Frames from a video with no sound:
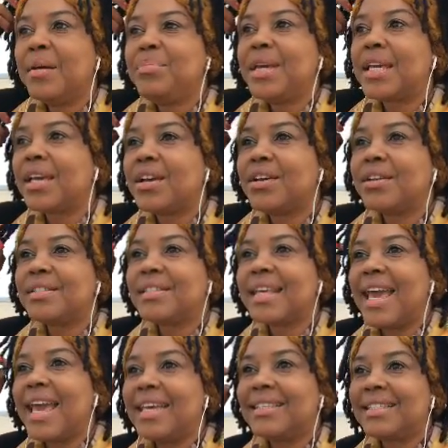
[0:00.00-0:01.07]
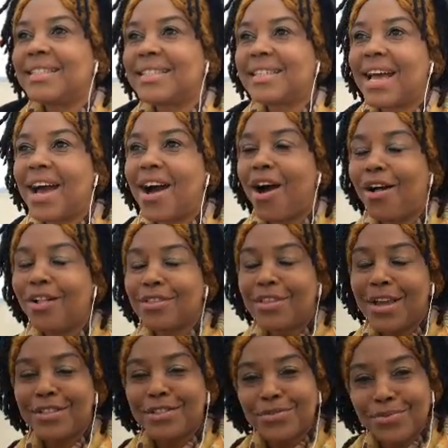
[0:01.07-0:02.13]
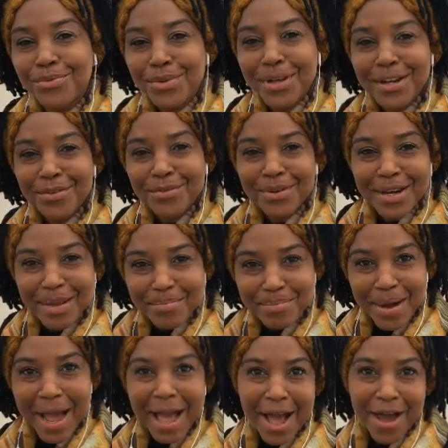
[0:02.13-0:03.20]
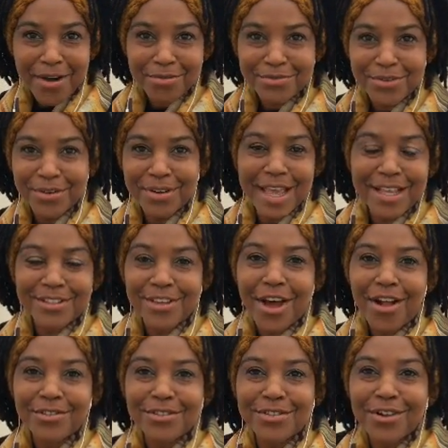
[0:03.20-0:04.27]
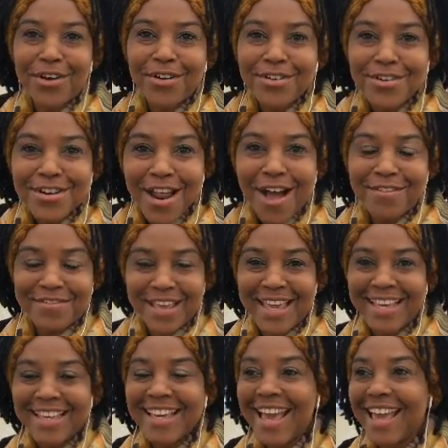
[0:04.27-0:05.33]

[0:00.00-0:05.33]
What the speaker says: because it's, although it's really powerful, it's also loving.